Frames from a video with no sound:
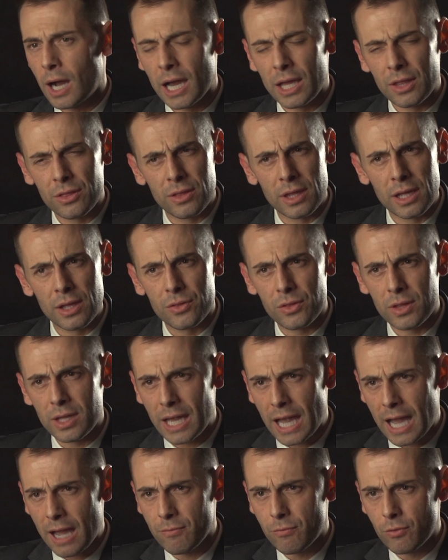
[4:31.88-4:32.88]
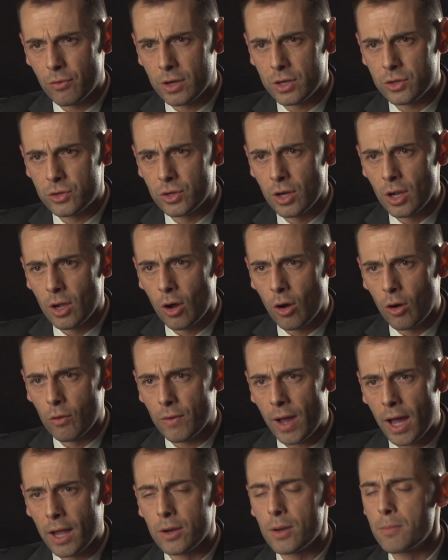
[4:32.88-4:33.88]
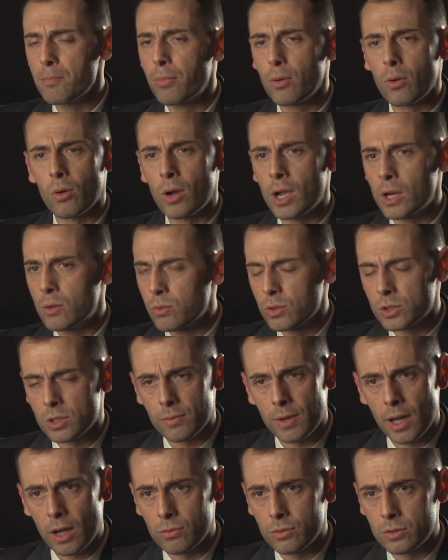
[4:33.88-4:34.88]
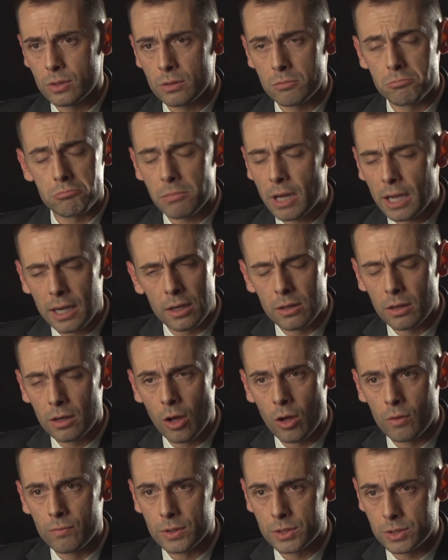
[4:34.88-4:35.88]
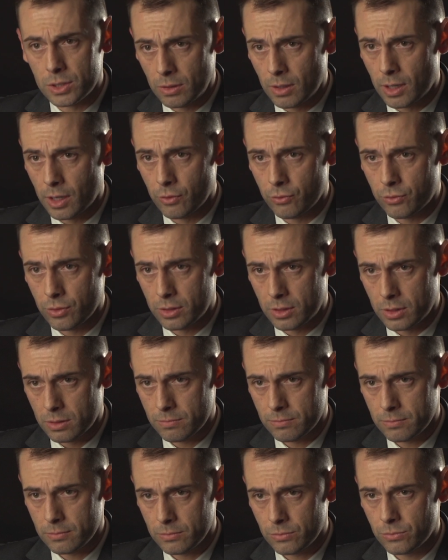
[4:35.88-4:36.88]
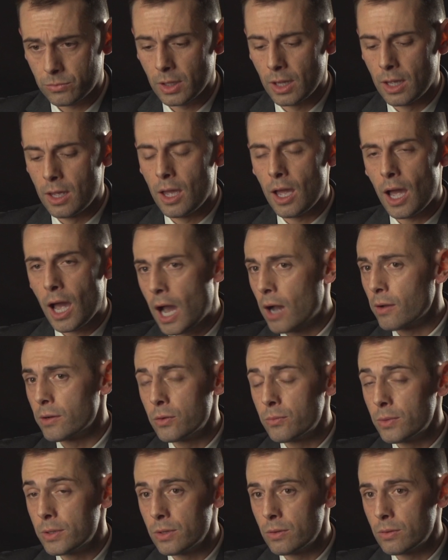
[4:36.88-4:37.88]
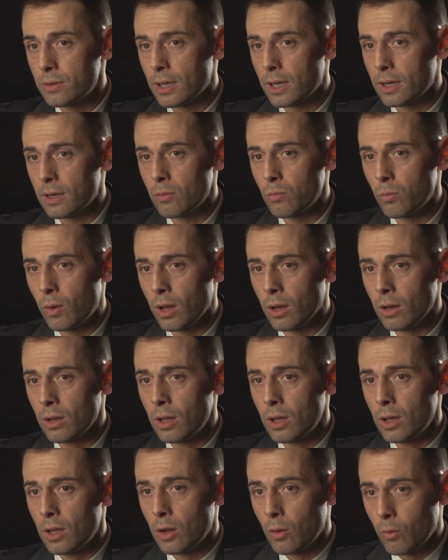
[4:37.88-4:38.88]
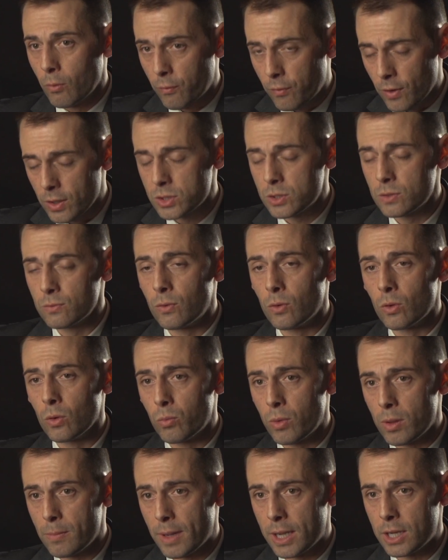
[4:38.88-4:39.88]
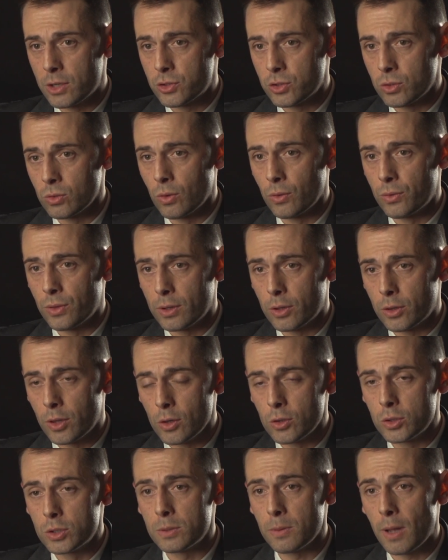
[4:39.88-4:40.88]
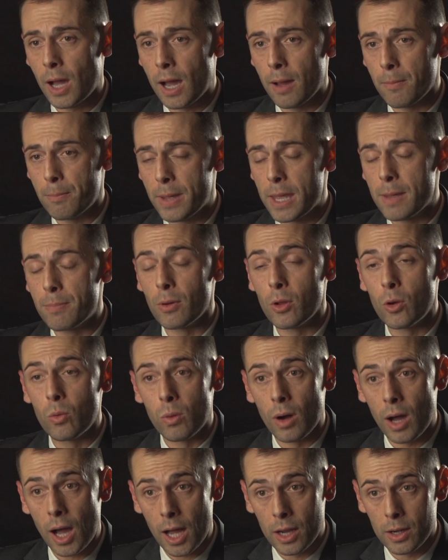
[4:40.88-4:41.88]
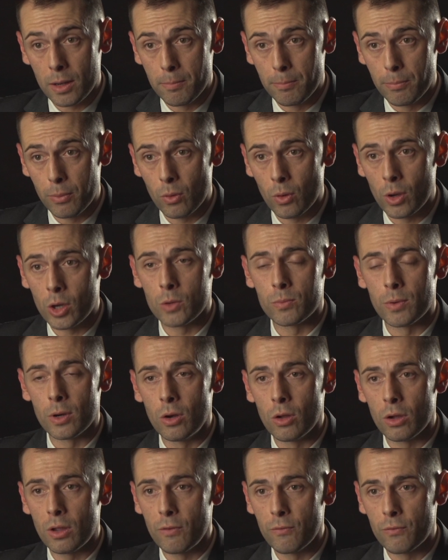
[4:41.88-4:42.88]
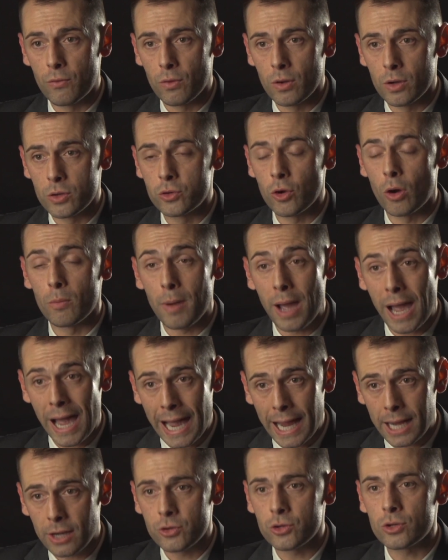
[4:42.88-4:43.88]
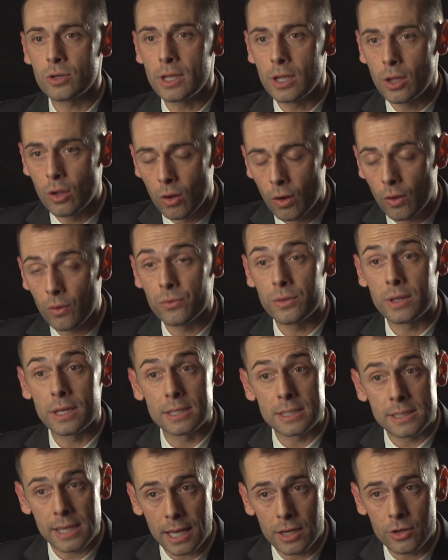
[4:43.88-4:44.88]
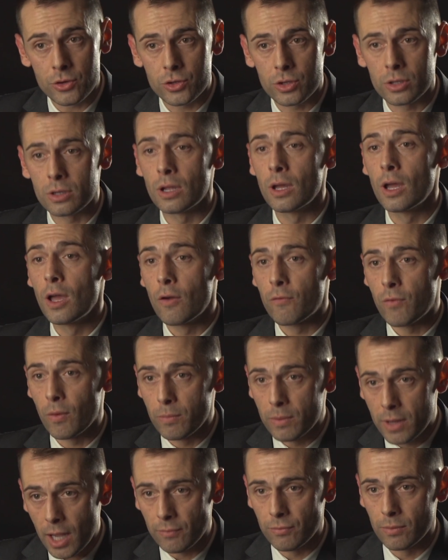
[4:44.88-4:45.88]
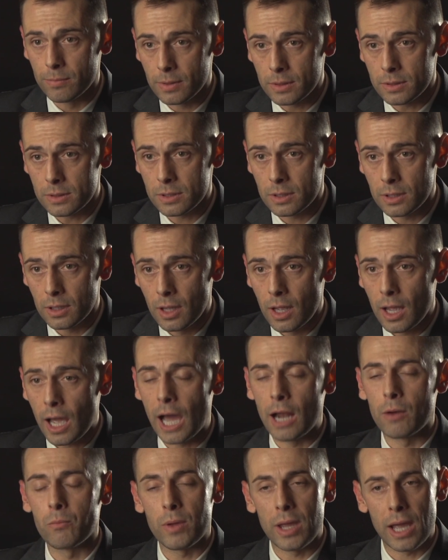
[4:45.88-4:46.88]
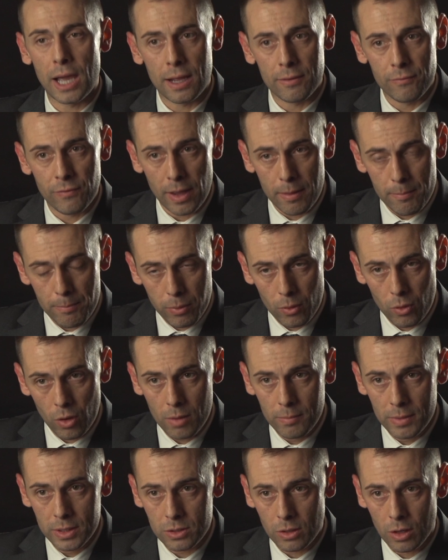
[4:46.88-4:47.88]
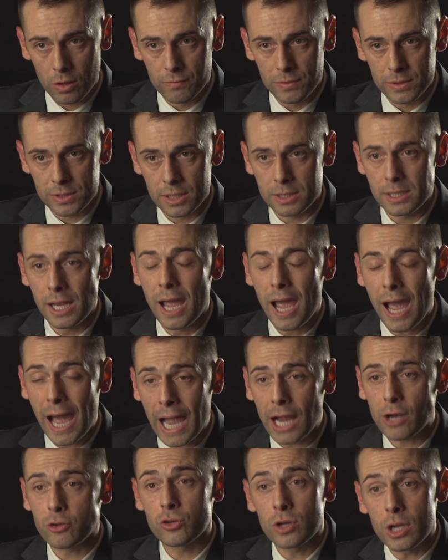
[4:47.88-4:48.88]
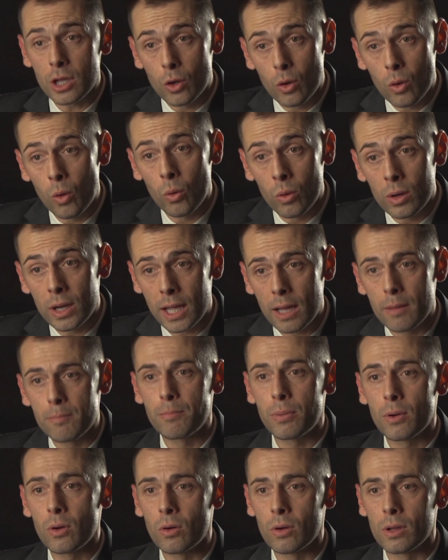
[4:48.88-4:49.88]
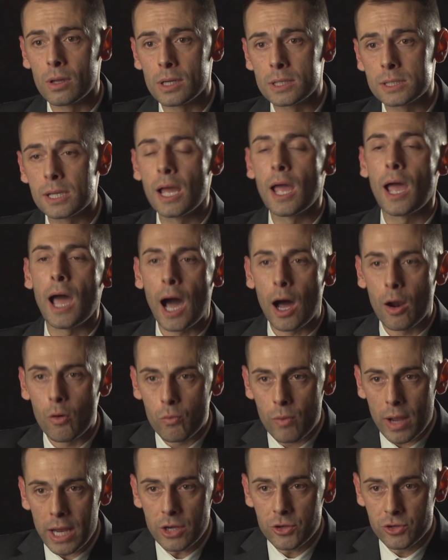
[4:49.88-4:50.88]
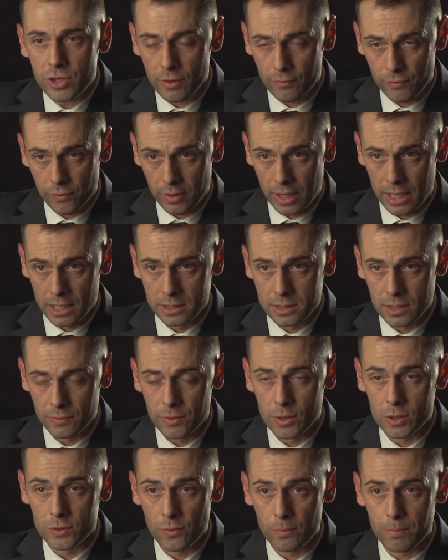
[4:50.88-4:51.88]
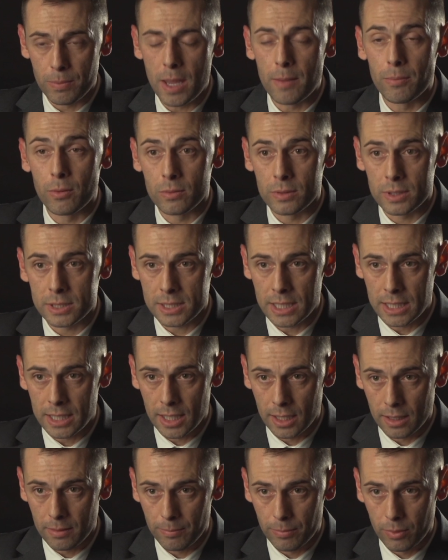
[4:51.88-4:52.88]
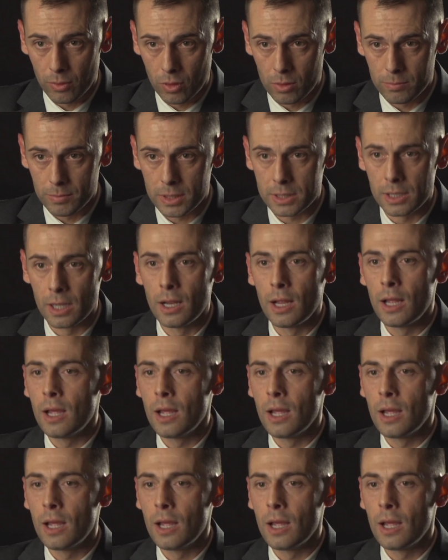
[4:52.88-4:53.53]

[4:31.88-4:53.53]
I think the average of unemployed was around a little over 200. How did we do that? Well, first of all, we made sure that those people who were unemployed, who were looking for a job, actually got the attention from government, and we have employment officers actually calling employers, arranging for interviews for people who are seeking employment.